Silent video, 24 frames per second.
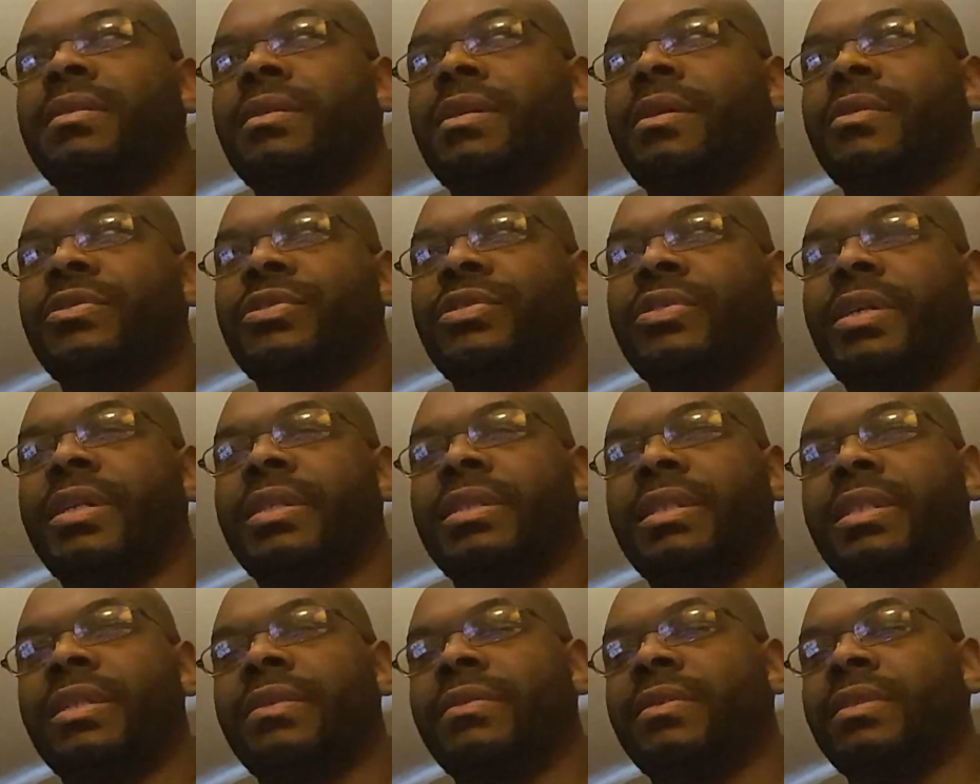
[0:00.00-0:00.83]
I was trying
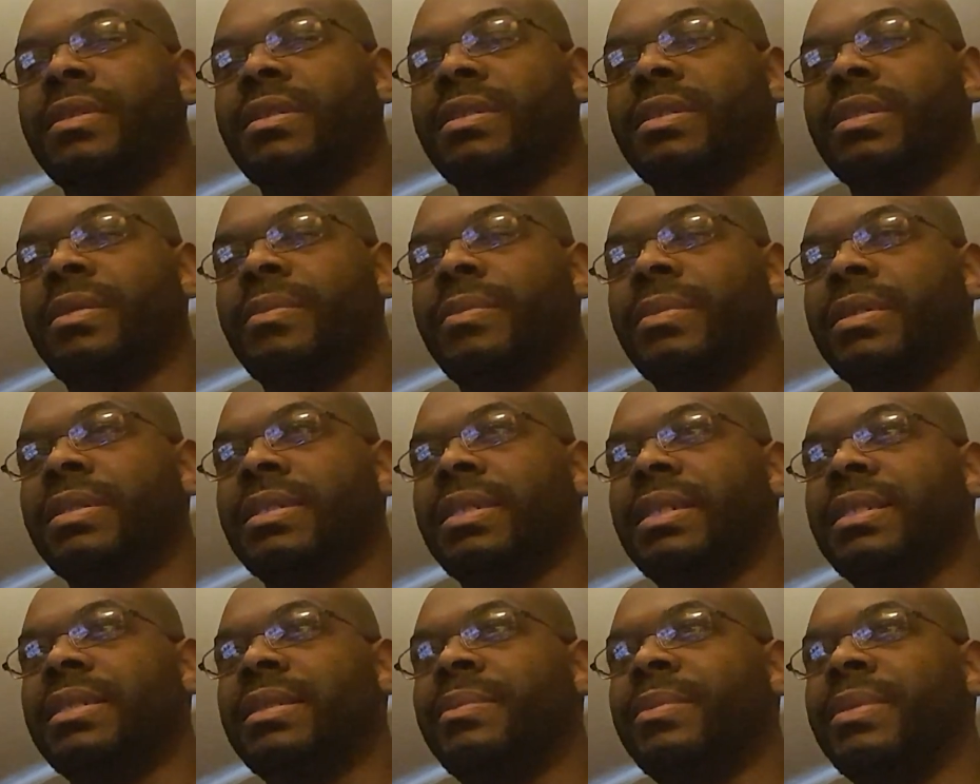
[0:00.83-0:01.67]
to think of another game, but
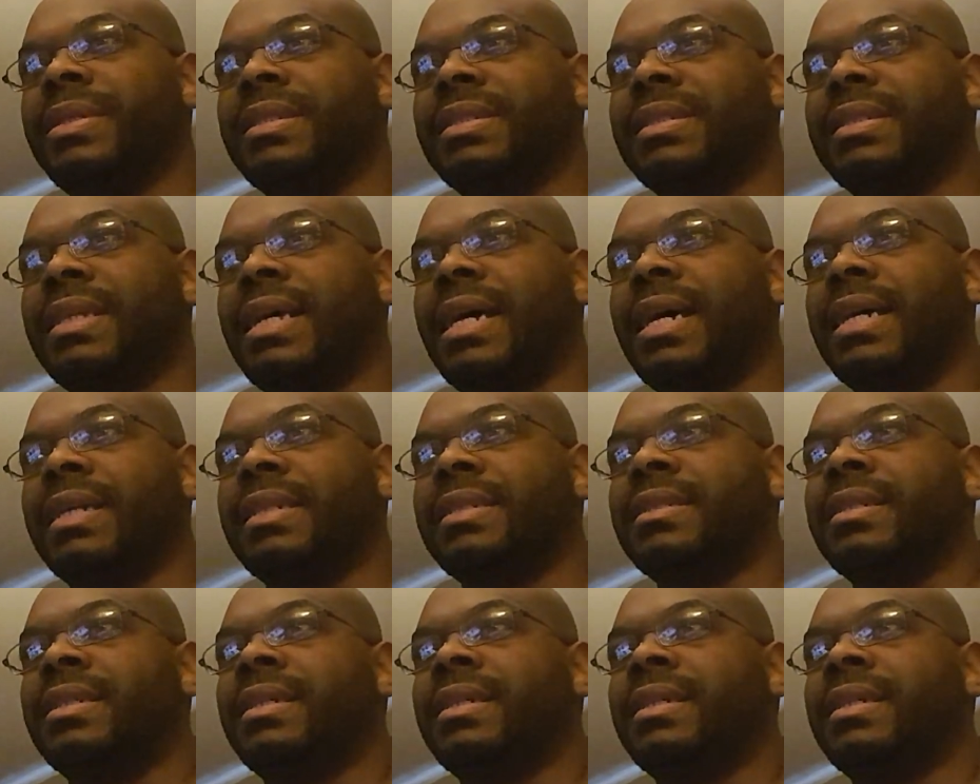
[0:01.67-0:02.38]
I mean, it's not